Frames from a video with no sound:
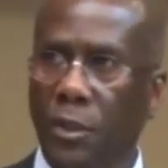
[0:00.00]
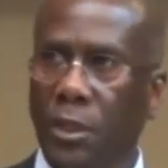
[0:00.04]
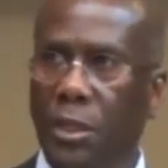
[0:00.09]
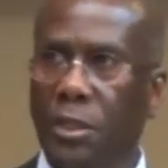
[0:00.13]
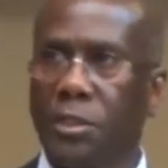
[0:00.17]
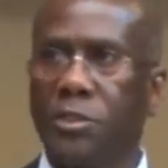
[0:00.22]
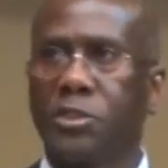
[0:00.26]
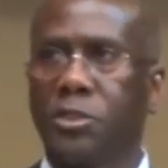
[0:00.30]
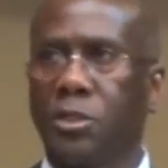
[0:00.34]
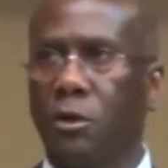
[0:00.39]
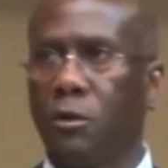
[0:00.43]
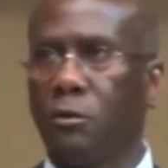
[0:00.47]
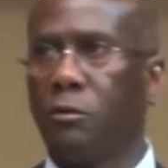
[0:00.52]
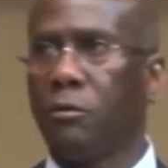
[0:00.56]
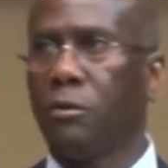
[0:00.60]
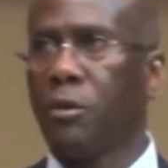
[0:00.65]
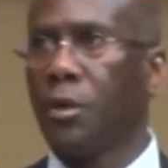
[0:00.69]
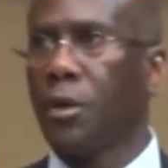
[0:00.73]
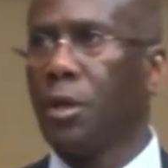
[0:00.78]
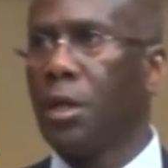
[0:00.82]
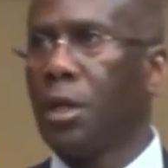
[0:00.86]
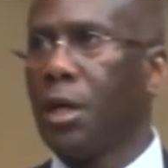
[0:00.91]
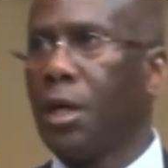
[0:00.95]
And
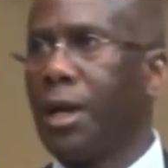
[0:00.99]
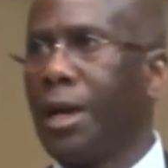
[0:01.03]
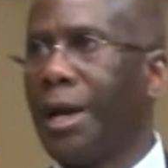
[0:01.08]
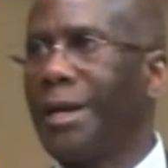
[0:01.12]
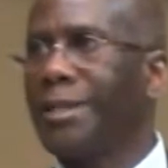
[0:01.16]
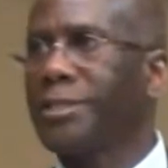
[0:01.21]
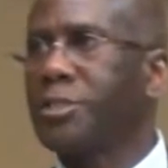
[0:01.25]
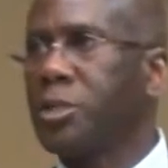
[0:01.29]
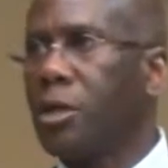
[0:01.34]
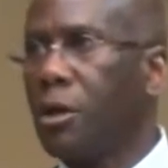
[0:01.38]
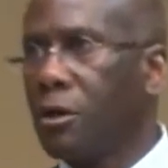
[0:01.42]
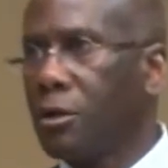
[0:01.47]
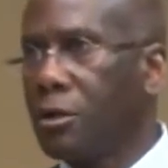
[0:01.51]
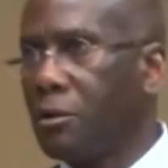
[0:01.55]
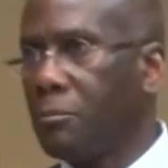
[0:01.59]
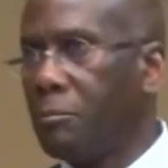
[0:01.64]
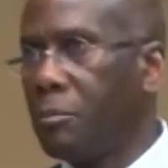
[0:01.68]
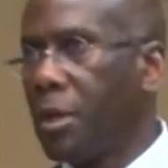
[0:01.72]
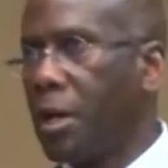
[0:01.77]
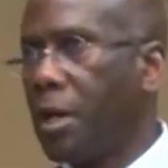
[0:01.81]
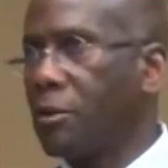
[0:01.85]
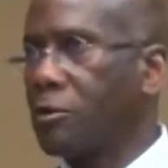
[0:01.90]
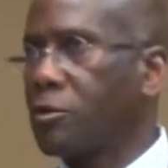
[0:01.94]
so I talk
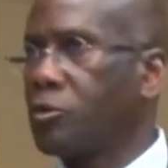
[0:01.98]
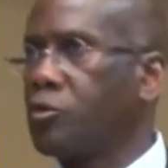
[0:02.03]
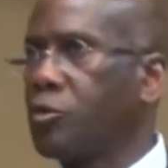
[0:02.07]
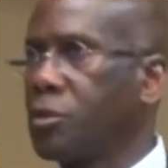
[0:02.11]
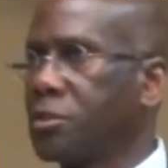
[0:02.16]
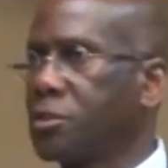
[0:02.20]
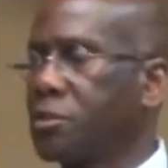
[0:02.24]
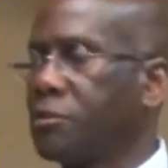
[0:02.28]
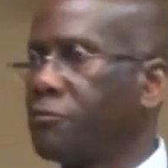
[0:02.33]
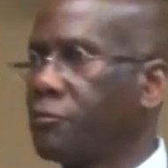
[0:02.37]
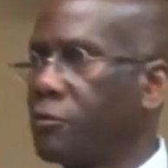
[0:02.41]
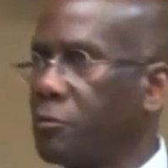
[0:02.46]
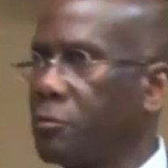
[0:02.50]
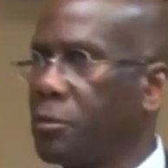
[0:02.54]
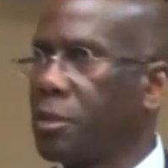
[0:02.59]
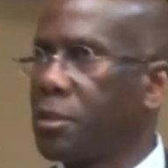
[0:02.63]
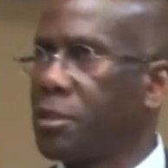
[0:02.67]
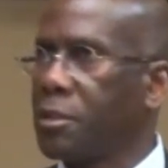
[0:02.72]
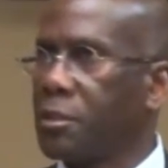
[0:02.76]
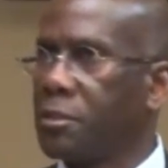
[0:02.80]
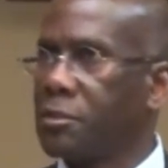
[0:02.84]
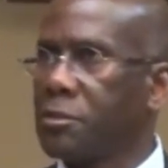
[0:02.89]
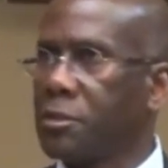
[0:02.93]
about Christopher
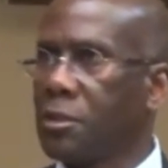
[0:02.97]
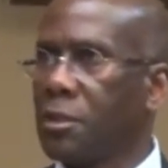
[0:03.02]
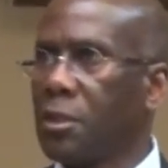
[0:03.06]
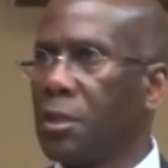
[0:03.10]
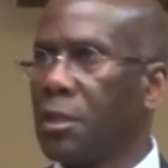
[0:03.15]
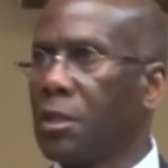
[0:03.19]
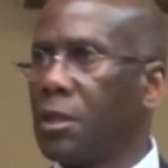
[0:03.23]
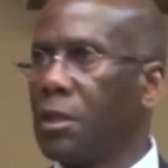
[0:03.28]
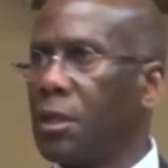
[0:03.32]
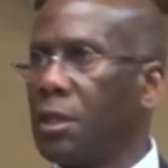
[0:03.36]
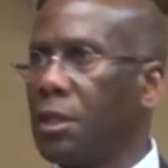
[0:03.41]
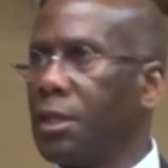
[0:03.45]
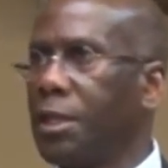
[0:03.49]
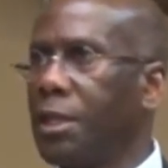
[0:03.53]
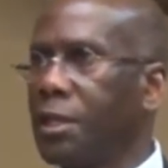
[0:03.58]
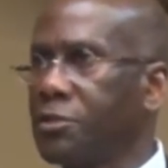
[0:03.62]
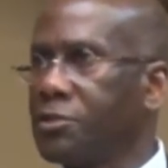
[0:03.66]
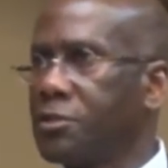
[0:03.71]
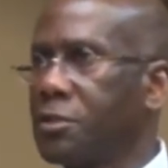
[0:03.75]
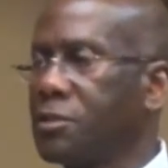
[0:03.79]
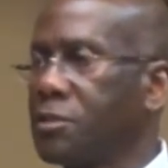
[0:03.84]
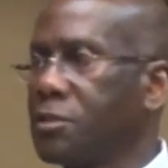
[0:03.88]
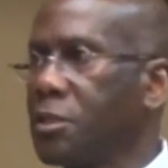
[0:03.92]
because, in
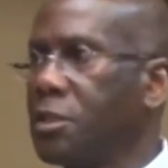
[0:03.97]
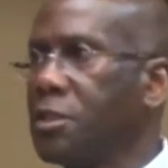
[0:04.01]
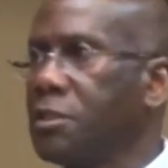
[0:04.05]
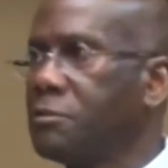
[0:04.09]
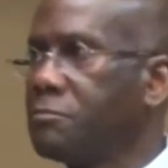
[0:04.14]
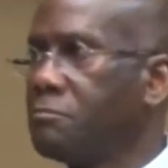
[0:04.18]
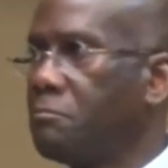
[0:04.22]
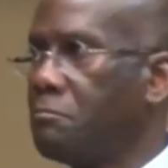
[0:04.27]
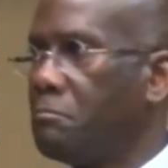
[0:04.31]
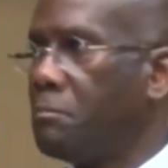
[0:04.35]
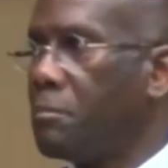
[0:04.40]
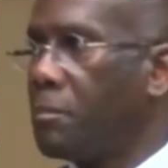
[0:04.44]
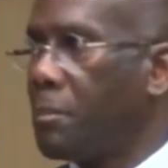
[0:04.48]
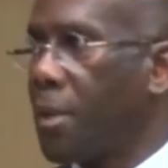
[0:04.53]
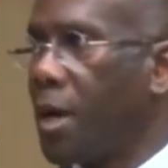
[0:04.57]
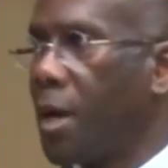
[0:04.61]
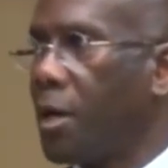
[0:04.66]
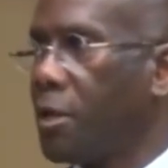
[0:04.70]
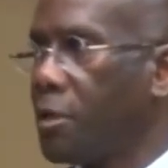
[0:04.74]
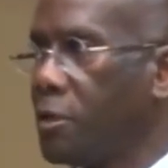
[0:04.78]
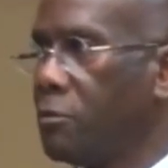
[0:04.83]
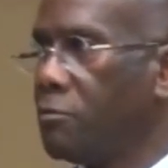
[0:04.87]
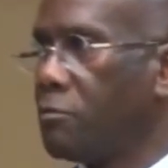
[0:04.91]
essence, he's
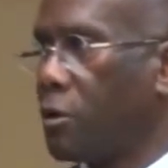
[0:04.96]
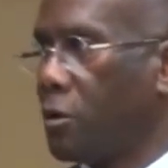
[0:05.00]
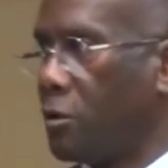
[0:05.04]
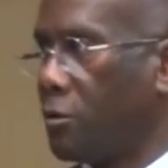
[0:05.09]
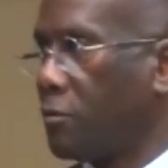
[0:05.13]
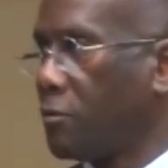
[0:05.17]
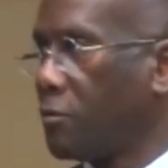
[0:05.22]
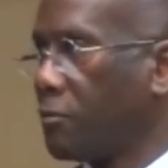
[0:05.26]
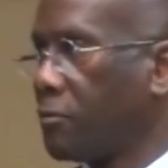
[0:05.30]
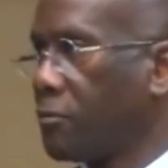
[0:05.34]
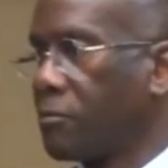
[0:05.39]
my hero.